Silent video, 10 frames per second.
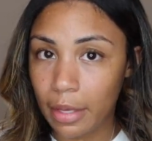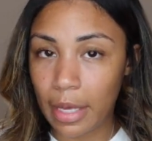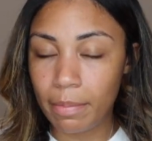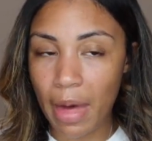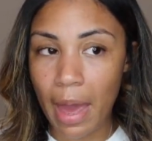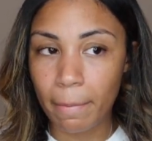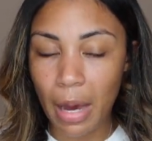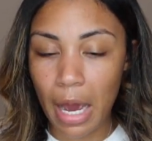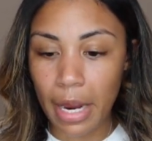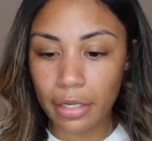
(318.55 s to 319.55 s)
keep that in
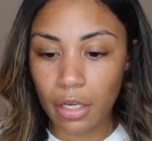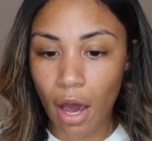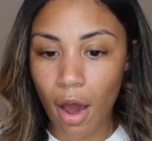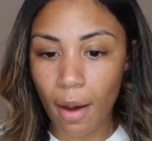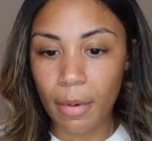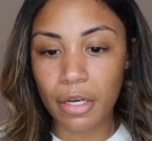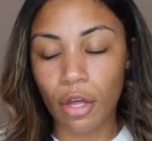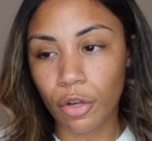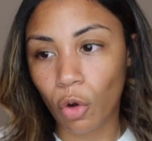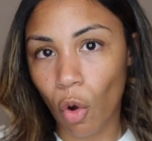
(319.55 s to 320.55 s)
mind. Um,
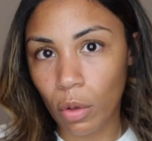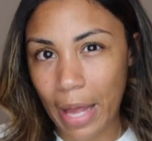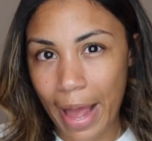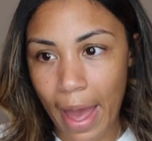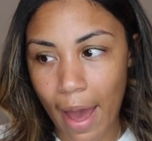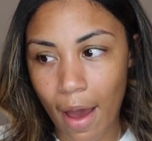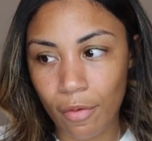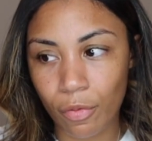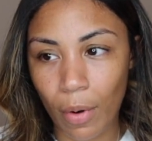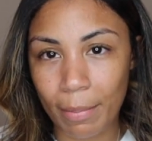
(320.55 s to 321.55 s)
another goal I
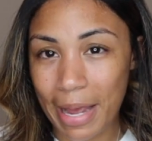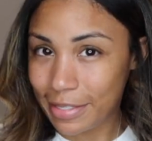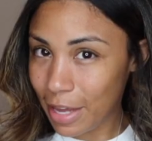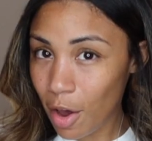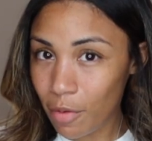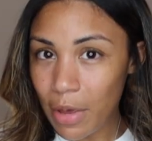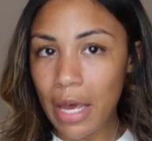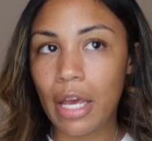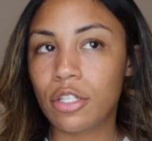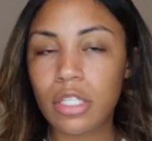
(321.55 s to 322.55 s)
have for myself
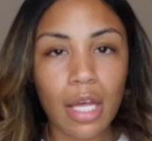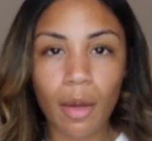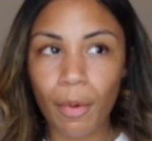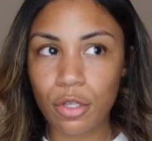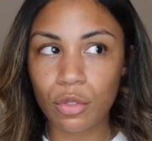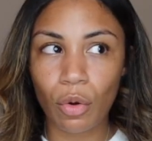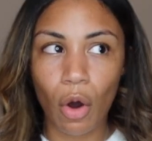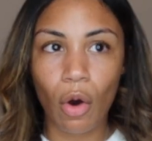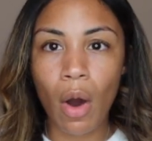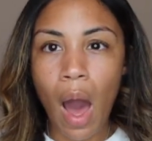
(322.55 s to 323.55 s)
is just like a personal
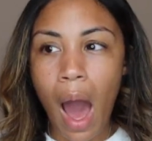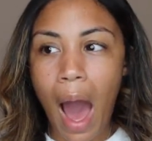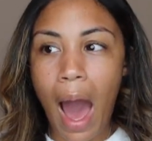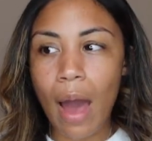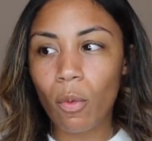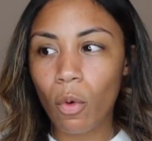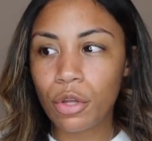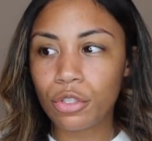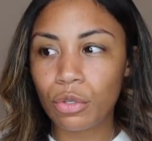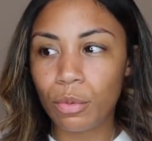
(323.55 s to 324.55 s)
goal. I
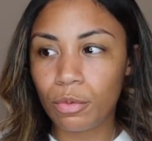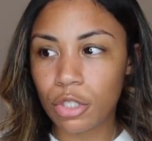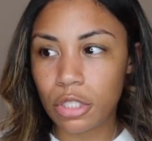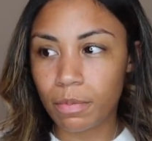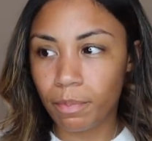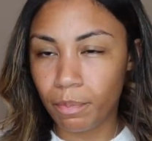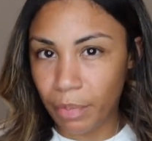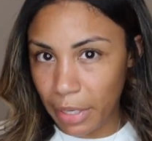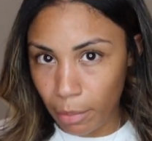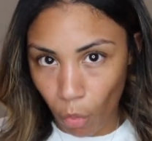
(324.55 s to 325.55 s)
want to just
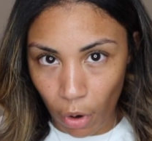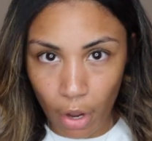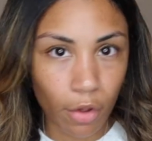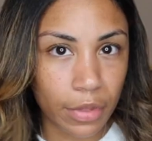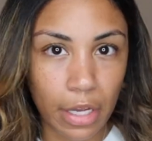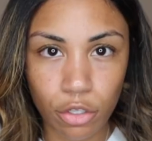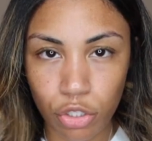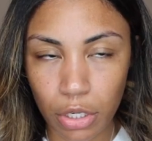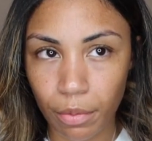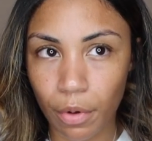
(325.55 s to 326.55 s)
be more healthy in
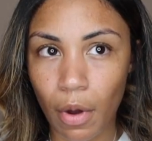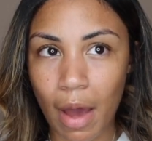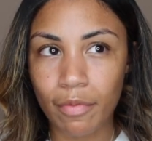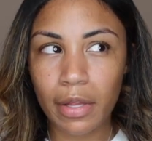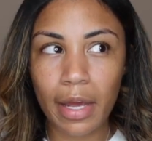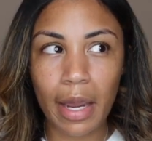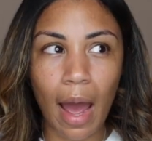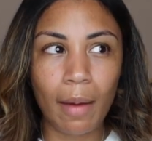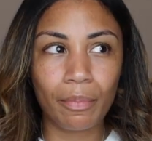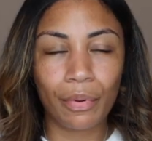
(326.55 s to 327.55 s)
general. I feel like
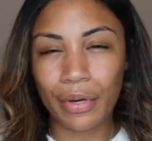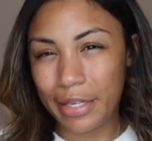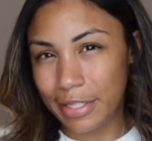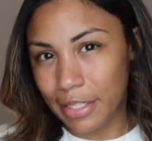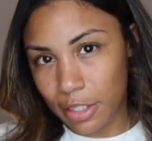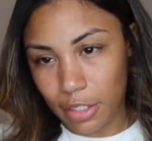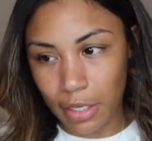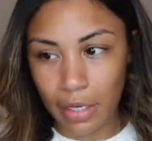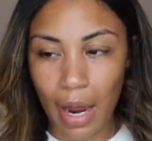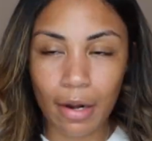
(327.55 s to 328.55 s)
I'm pretty
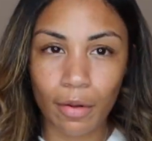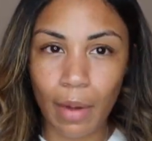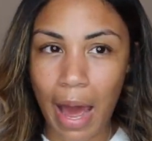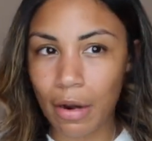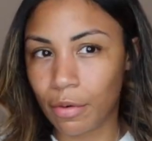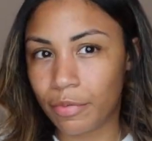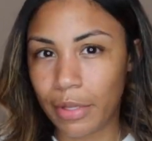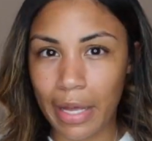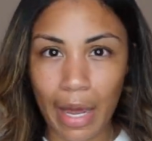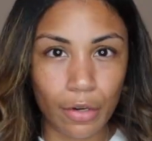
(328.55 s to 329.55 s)
decent. I don't I don't
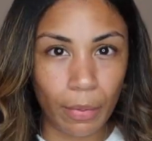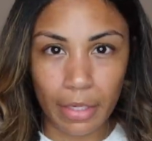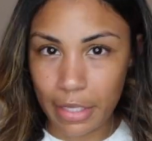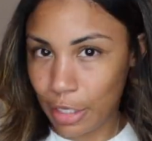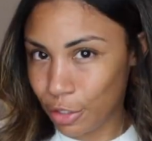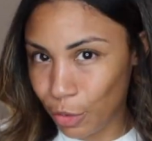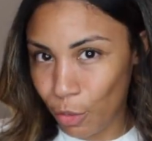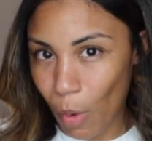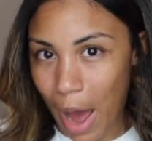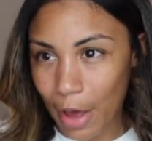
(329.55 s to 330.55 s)
feel like I do anything too
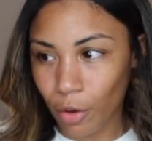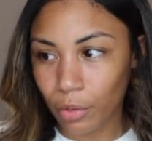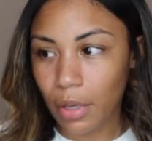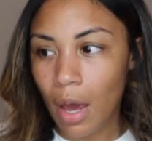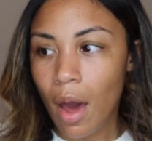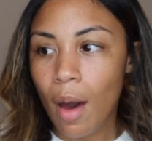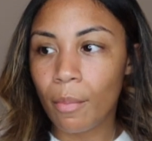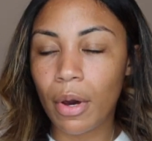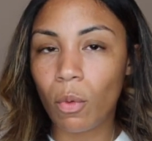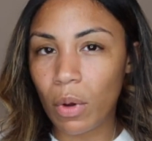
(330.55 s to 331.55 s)
wild.
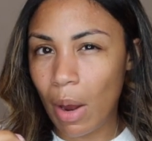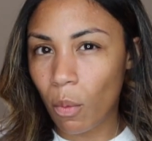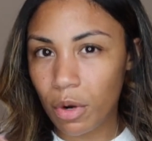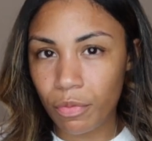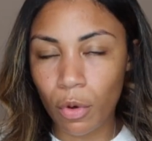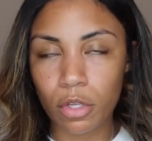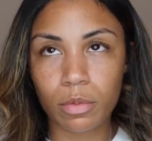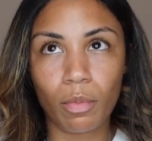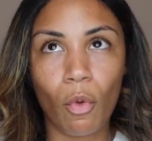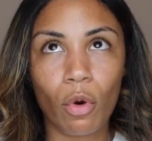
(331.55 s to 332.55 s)
But what I want to
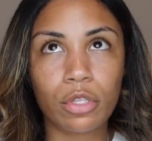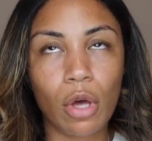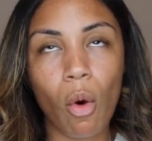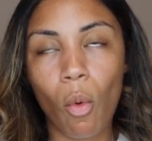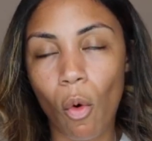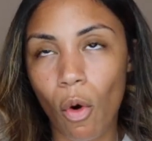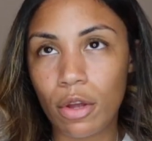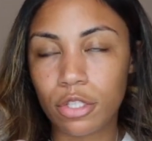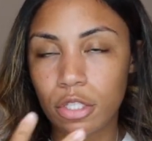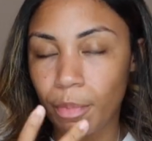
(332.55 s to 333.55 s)
focus more so
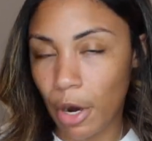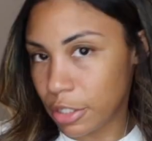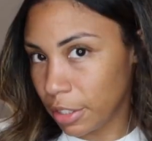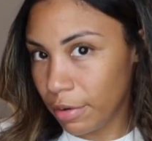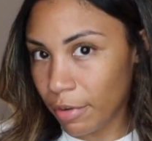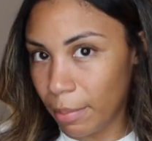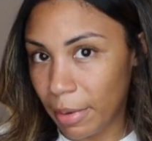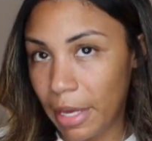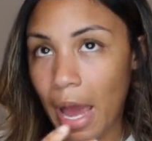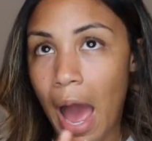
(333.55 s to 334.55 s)
on, just personally for
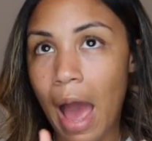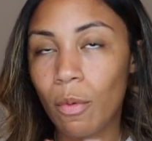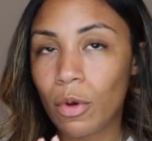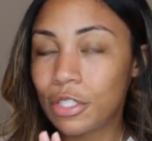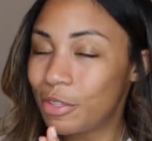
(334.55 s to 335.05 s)
me, I want